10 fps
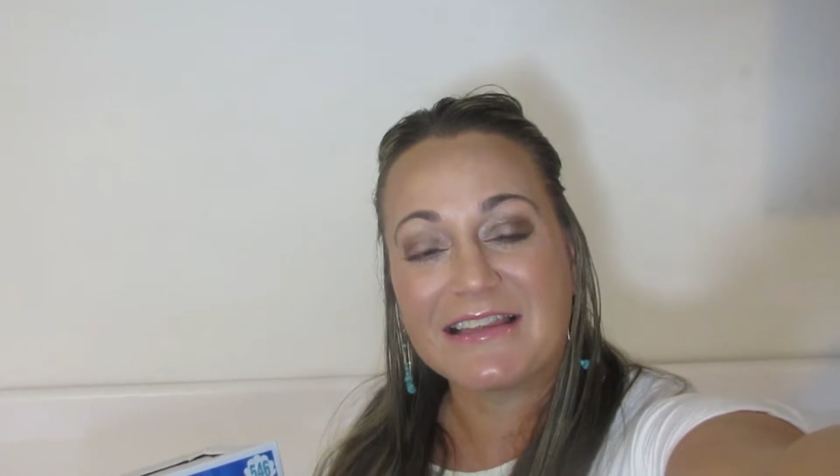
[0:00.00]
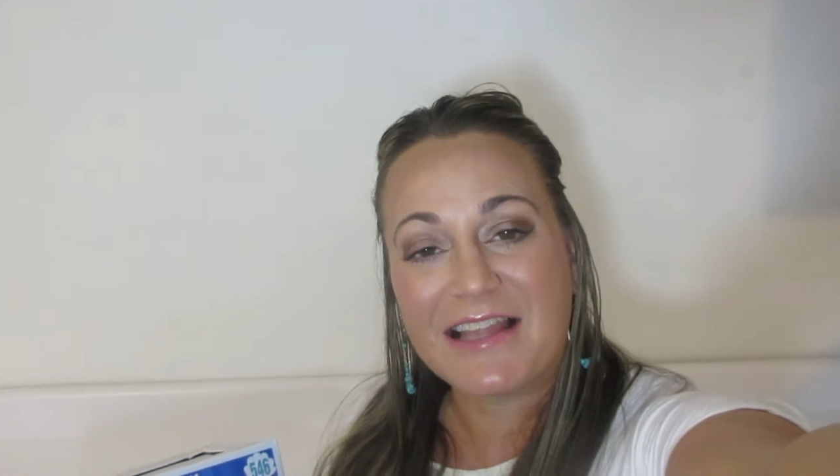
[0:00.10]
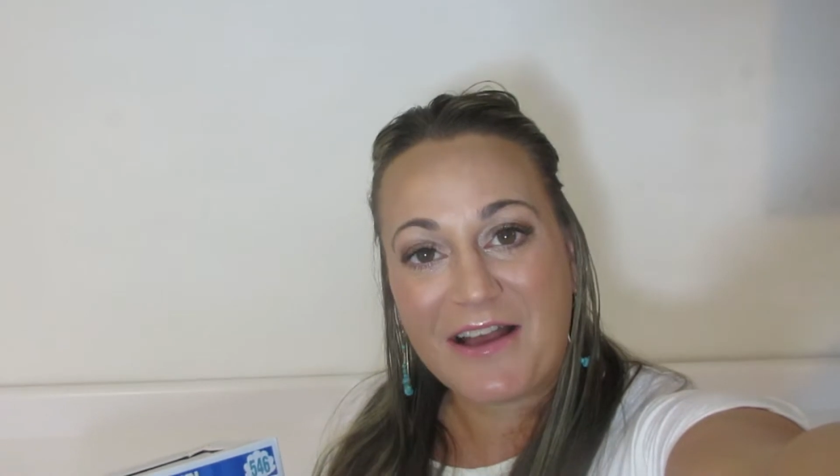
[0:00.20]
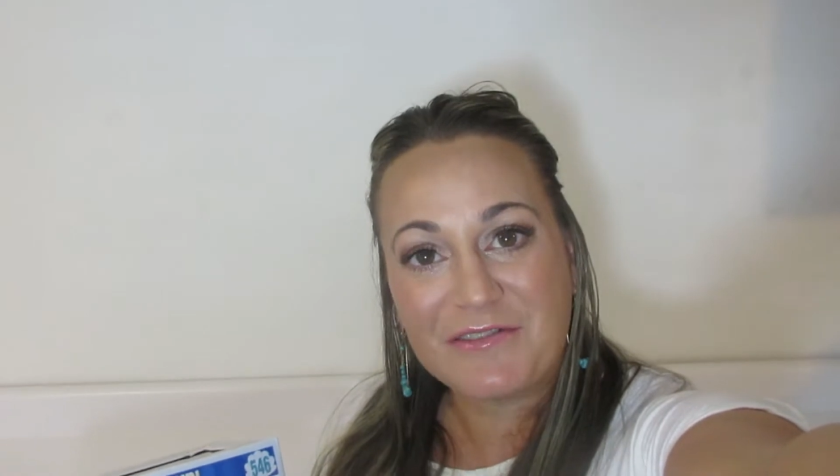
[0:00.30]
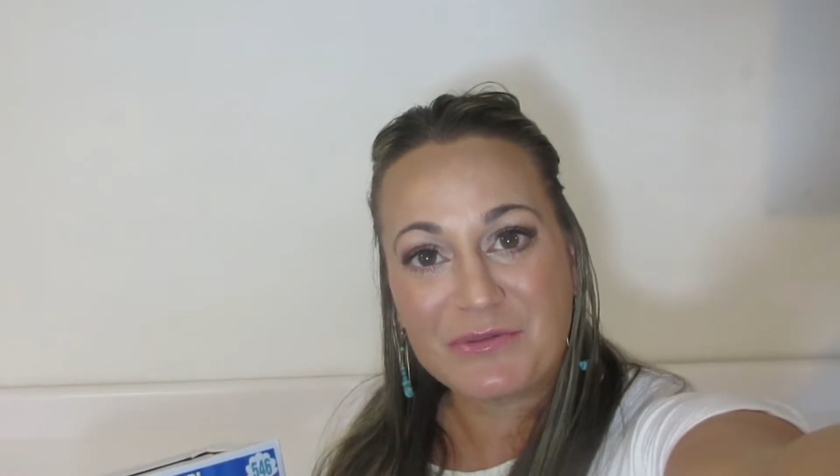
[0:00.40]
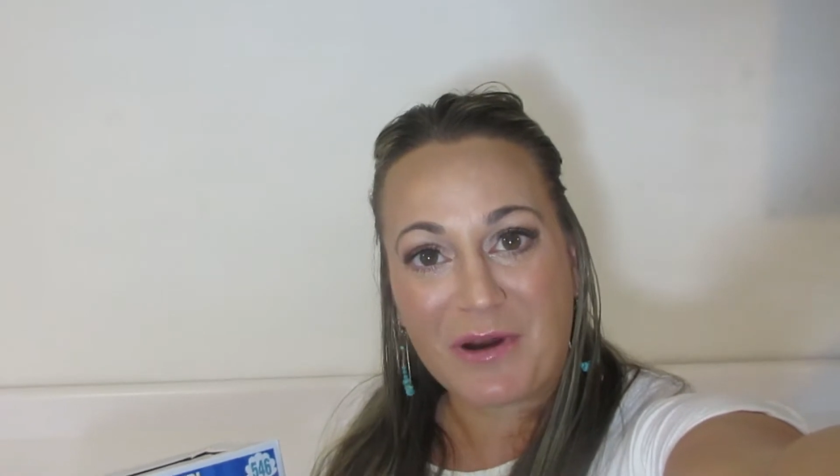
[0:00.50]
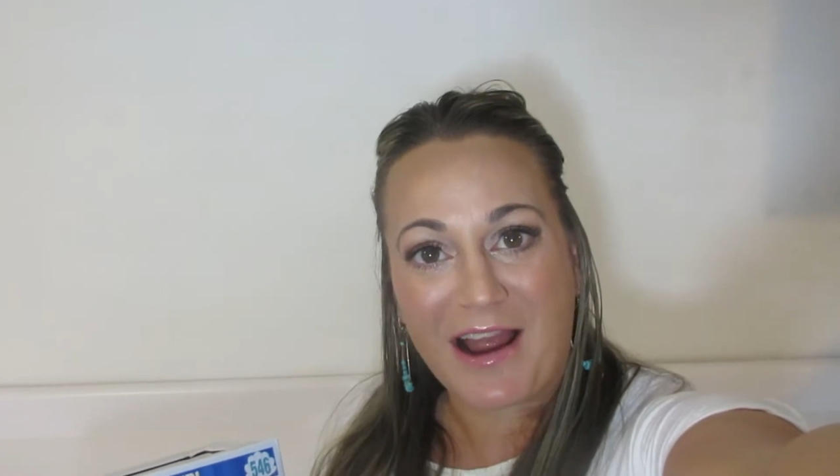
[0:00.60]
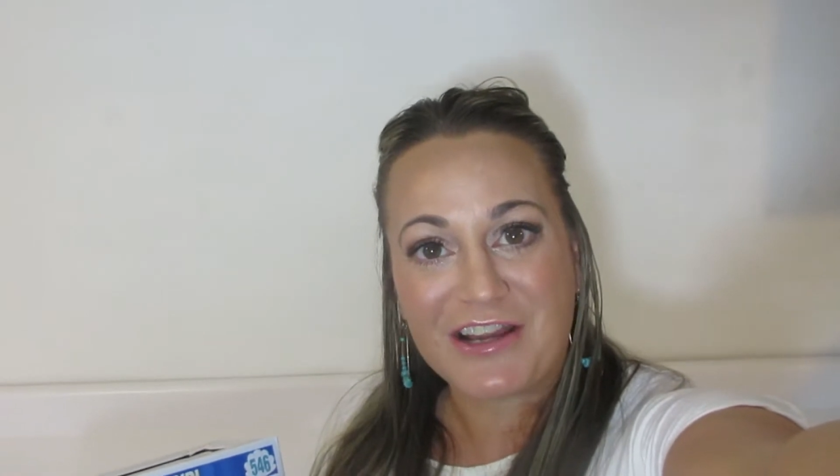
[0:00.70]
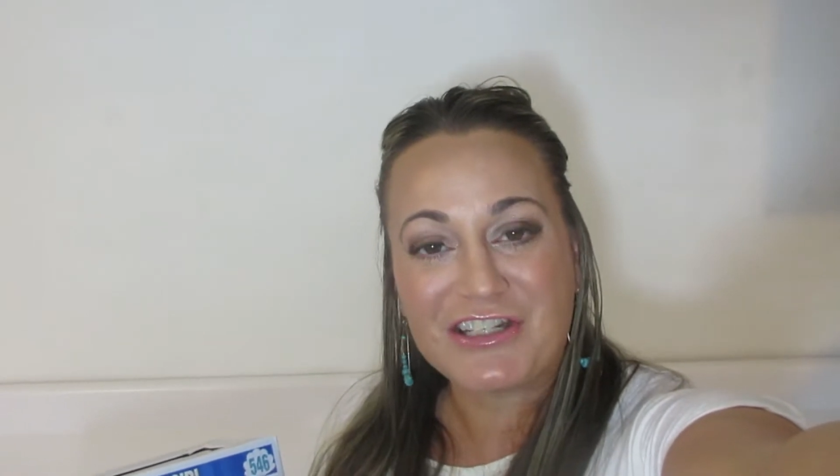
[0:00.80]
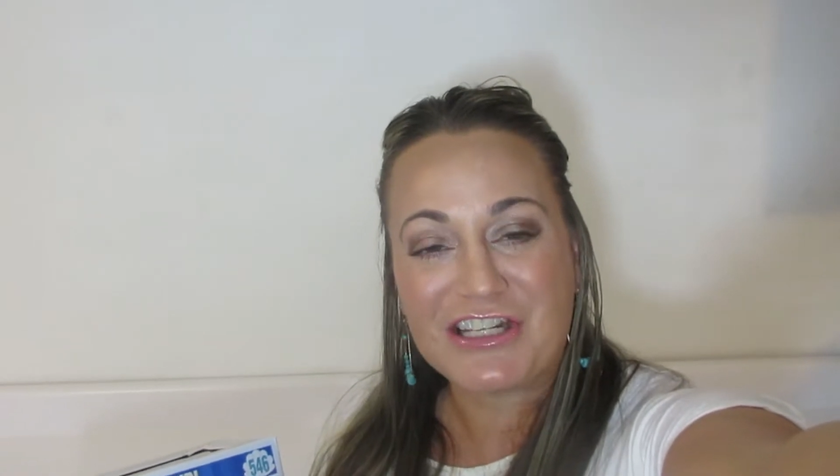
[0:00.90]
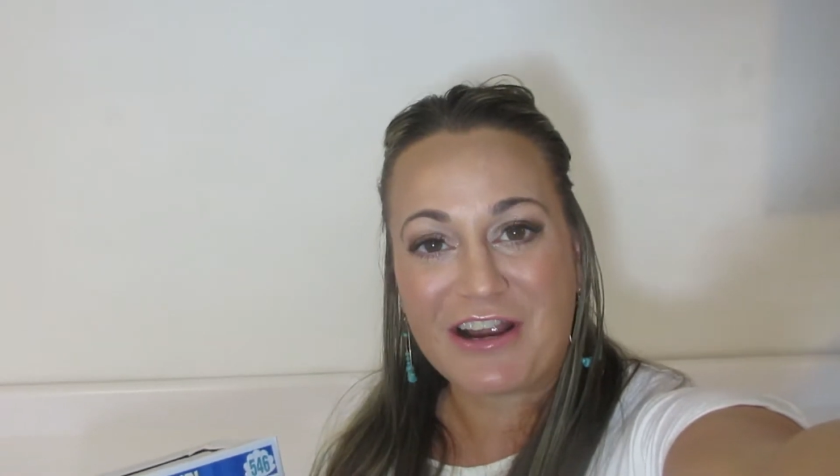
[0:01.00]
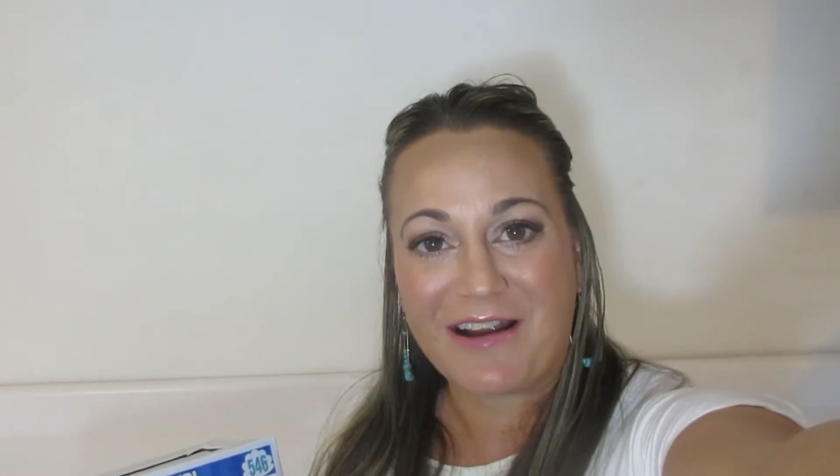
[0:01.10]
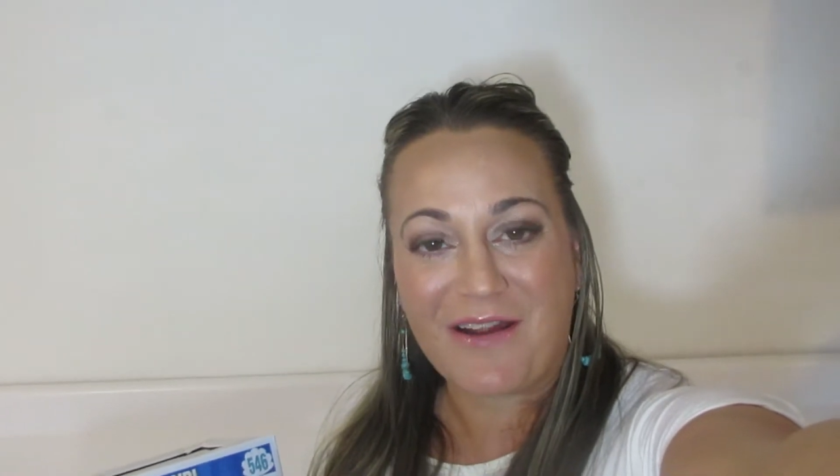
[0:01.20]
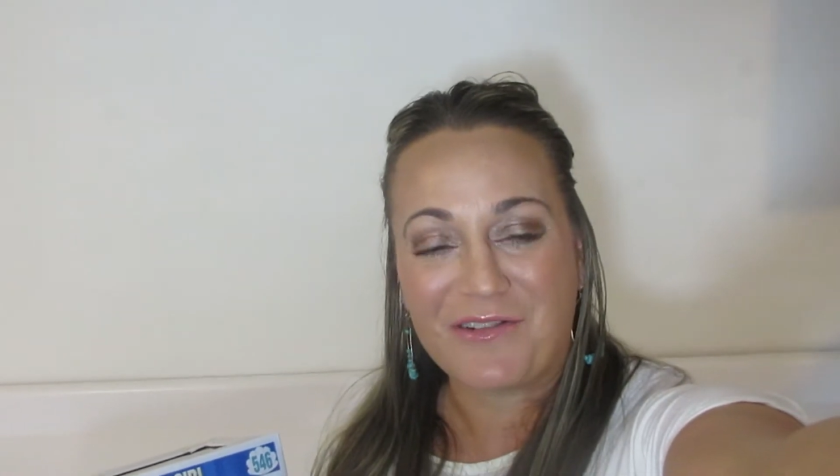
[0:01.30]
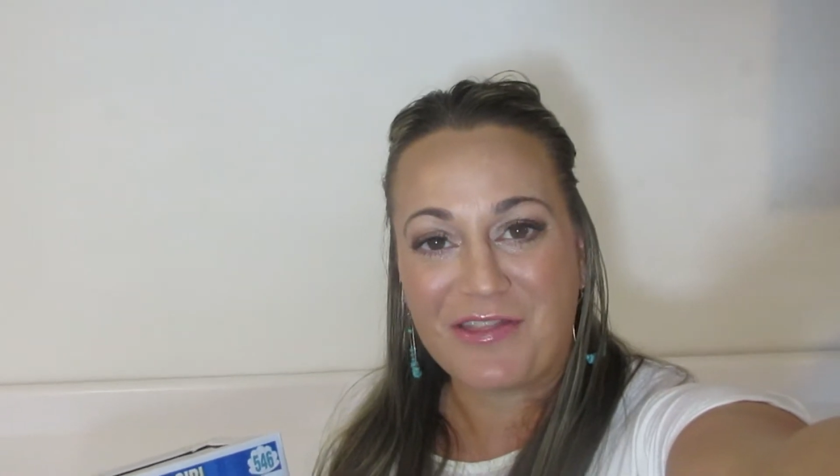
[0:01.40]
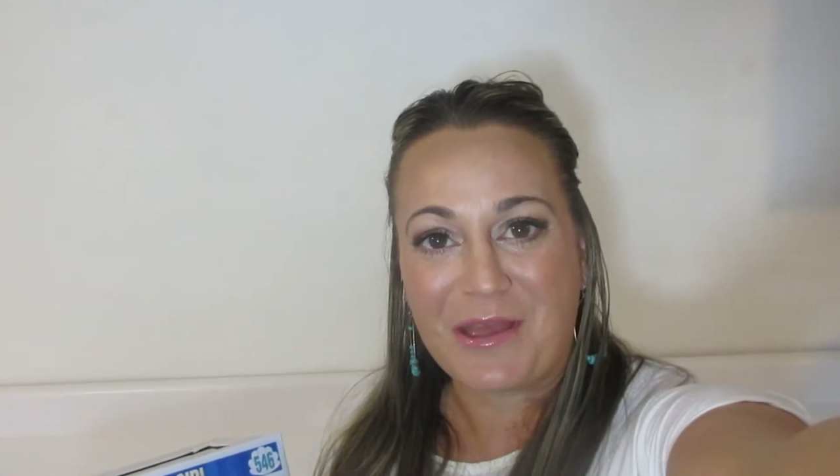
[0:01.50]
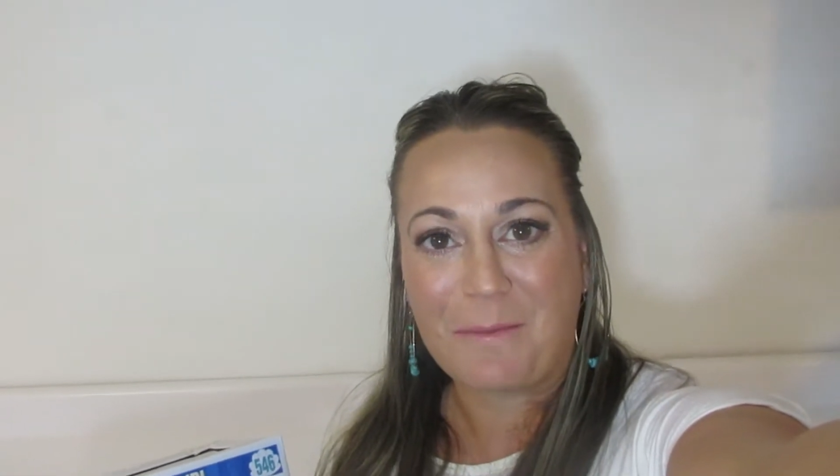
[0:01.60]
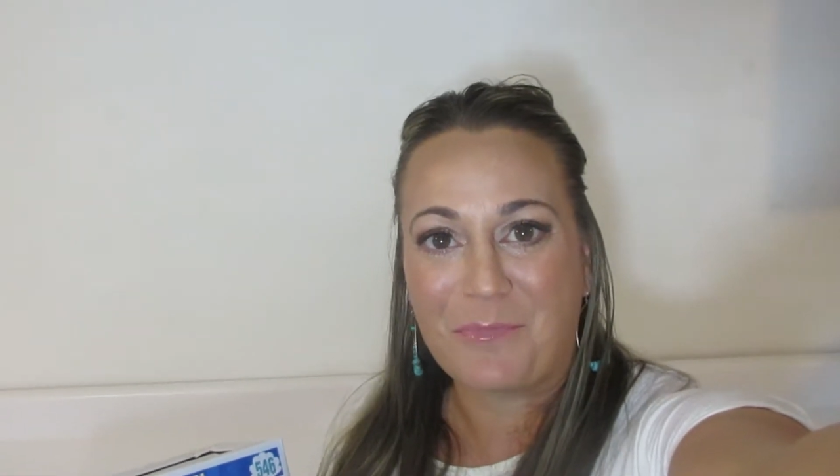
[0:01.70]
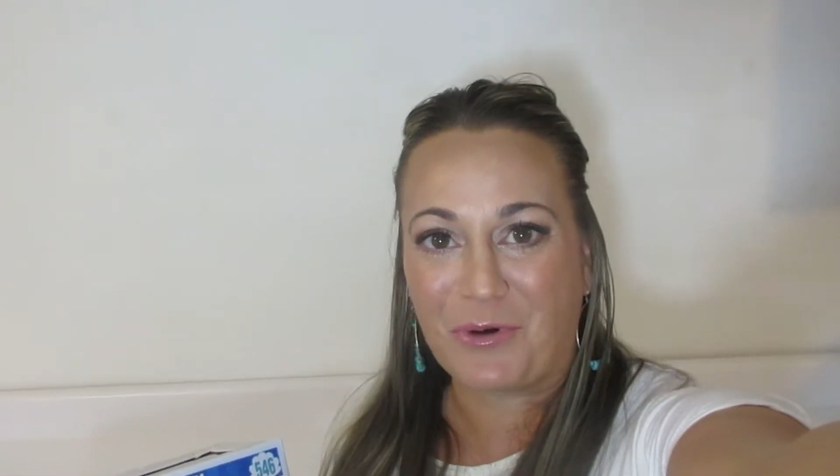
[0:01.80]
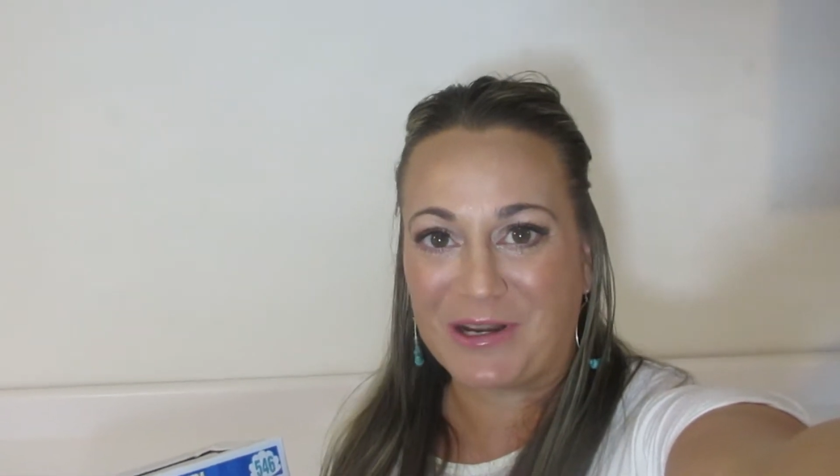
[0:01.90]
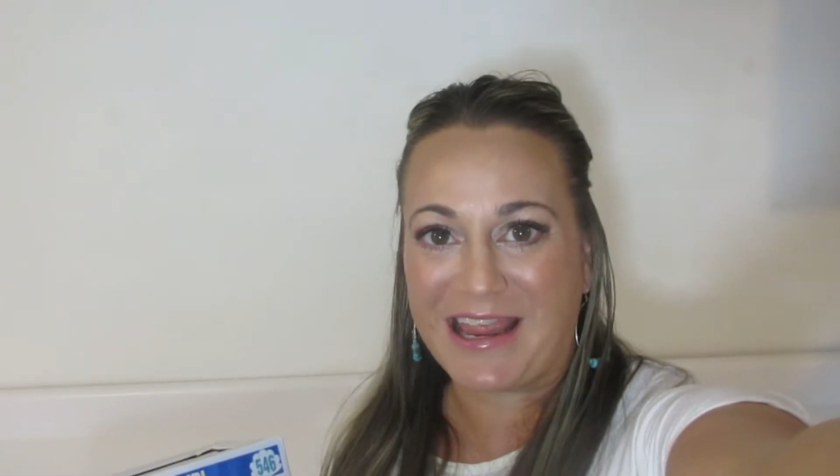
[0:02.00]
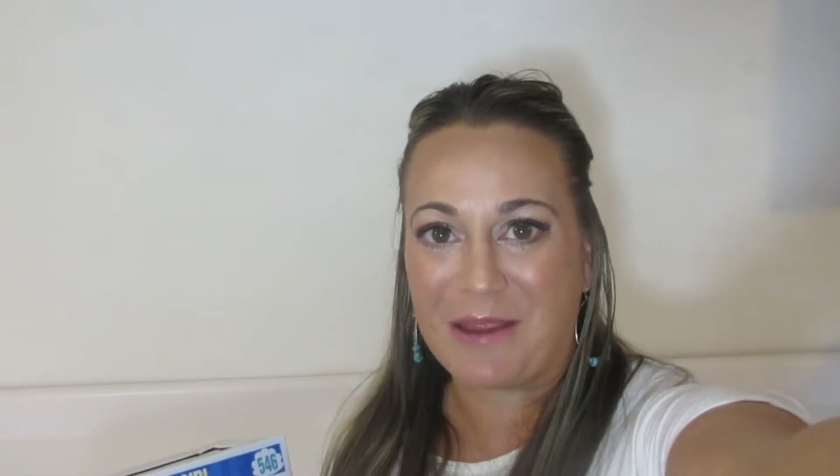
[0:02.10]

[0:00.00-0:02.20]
Loves, where I share everything board